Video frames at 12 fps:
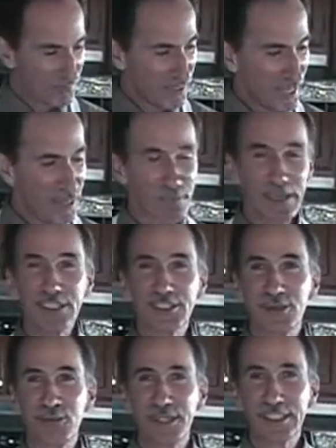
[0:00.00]
8 minutes
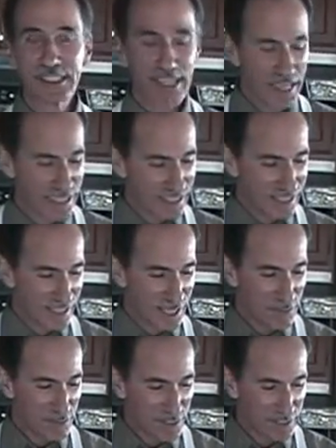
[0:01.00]
on one side,
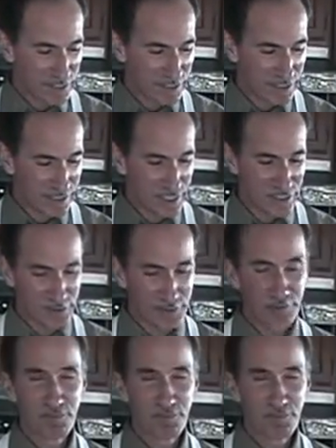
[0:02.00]
8 minutes on the other.